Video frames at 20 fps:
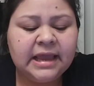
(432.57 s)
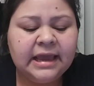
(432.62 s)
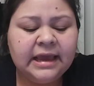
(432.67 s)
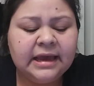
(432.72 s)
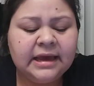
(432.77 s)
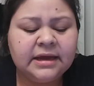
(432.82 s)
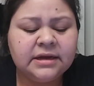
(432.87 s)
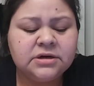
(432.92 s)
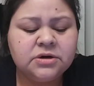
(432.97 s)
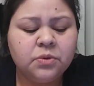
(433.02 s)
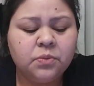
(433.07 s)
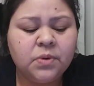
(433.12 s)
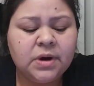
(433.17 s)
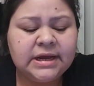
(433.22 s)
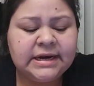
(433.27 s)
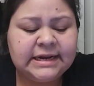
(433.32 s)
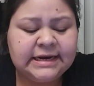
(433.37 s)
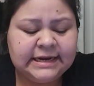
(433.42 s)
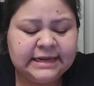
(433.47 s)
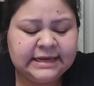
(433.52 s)
And
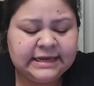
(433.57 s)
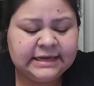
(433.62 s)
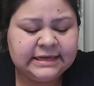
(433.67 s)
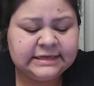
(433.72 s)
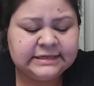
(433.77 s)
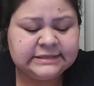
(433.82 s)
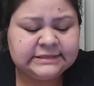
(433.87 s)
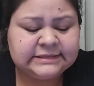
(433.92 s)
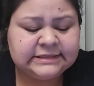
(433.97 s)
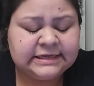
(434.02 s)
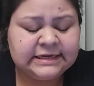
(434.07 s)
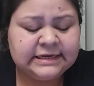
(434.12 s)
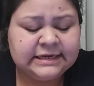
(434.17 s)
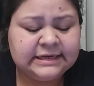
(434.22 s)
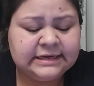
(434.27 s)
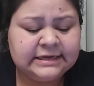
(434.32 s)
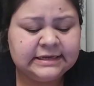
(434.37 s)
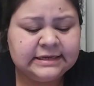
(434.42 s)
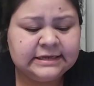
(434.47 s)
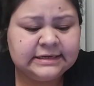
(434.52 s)
what it is
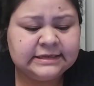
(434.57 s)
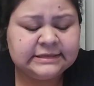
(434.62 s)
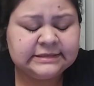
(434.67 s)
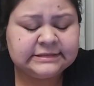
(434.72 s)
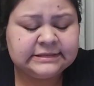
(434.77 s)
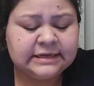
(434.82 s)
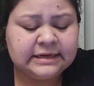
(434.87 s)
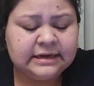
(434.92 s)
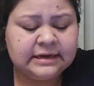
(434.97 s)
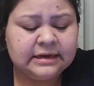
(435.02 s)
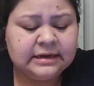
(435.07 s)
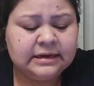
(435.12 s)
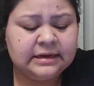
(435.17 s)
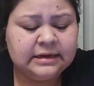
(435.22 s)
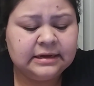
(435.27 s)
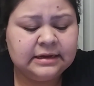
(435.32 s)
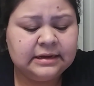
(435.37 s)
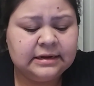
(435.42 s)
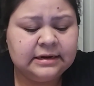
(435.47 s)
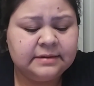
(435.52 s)

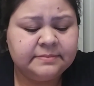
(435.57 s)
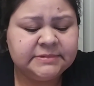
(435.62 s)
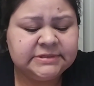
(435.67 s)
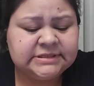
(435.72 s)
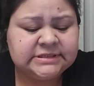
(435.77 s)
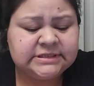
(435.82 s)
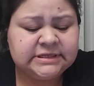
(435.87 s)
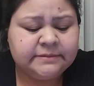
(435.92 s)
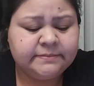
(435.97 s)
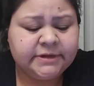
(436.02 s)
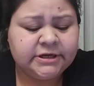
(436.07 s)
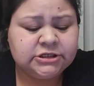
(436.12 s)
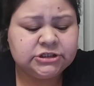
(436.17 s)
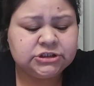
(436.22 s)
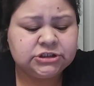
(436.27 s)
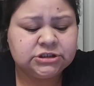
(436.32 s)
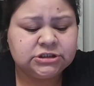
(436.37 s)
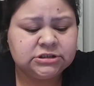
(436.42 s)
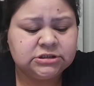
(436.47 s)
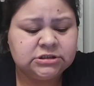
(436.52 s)
let me see, make
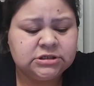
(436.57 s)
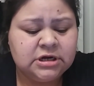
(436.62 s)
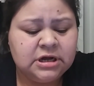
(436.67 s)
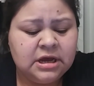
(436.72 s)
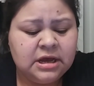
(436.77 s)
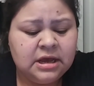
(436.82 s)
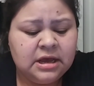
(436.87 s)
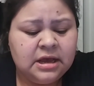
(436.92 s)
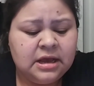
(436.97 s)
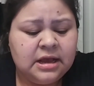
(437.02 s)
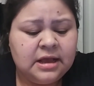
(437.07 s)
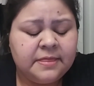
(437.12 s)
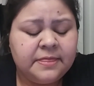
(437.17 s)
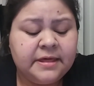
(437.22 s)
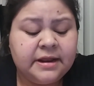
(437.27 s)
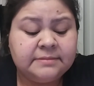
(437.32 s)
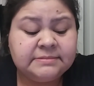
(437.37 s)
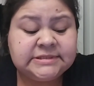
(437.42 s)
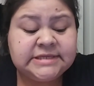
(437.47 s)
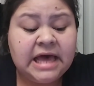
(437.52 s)
sure
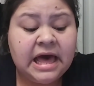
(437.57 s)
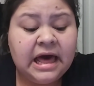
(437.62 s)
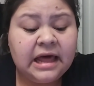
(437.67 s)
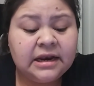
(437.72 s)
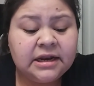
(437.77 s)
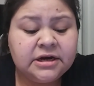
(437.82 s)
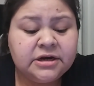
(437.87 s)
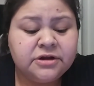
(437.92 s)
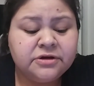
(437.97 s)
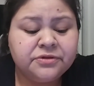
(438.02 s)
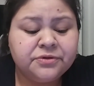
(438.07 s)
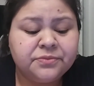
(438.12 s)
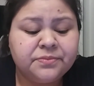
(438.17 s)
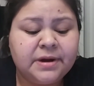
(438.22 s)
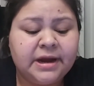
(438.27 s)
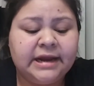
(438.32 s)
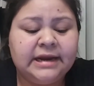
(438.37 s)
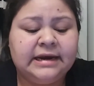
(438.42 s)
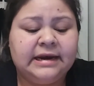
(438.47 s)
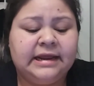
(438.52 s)
that I'm telling you the
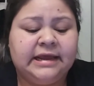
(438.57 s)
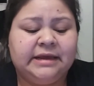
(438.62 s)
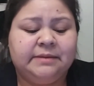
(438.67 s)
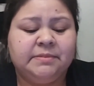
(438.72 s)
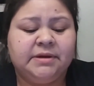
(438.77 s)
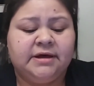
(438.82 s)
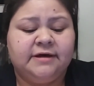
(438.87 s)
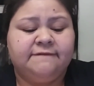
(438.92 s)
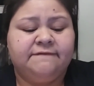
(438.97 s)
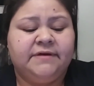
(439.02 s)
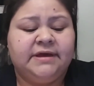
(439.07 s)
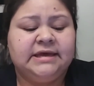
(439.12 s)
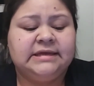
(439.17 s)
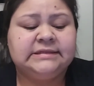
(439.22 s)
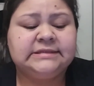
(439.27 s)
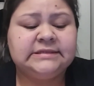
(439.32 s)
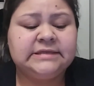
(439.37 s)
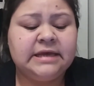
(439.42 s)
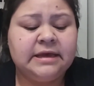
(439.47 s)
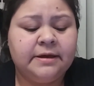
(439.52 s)
right name of
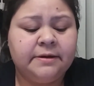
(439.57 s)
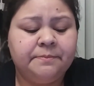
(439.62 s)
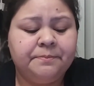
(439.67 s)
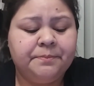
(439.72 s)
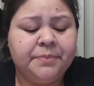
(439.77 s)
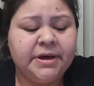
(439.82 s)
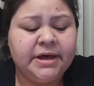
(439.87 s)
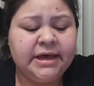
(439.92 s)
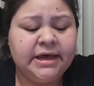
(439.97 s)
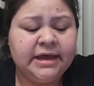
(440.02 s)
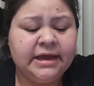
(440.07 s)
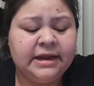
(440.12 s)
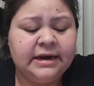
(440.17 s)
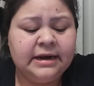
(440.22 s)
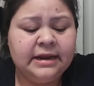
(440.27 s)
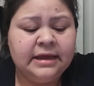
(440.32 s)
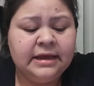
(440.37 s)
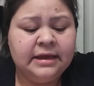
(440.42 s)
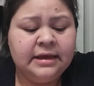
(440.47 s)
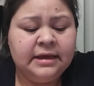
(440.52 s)
it. But
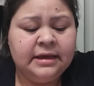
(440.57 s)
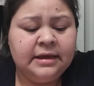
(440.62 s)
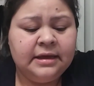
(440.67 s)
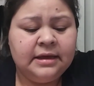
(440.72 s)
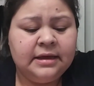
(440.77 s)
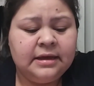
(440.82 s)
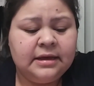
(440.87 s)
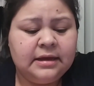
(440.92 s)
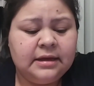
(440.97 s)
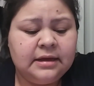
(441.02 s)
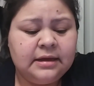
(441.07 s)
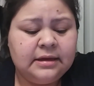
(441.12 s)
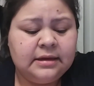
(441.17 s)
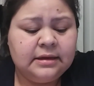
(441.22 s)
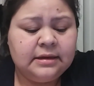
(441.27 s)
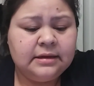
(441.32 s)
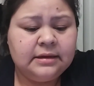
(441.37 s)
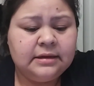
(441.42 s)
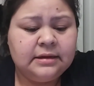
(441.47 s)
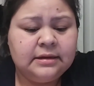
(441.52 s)

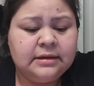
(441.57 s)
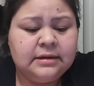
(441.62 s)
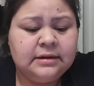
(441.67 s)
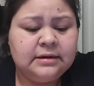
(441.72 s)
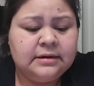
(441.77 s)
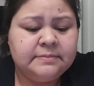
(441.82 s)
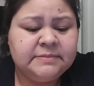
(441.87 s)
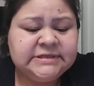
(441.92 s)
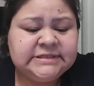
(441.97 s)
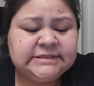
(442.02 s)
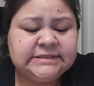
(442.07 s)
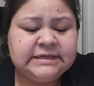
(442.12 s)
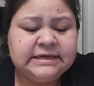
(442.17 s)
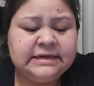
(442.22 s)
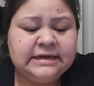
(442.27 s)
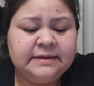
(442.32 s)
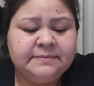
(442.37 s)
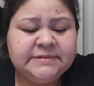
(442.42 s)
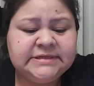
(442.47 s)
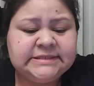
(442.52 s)

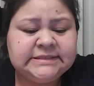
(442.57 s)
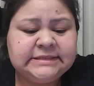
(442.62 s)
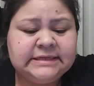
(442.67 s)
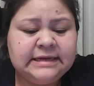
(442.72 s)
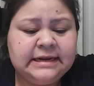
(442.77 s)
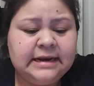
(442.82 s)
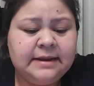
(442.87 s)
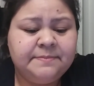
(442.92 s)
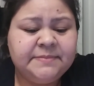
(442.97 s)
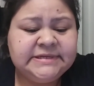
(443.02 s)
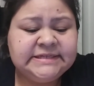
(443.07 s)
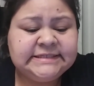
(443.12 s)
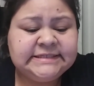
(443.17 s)
let me see.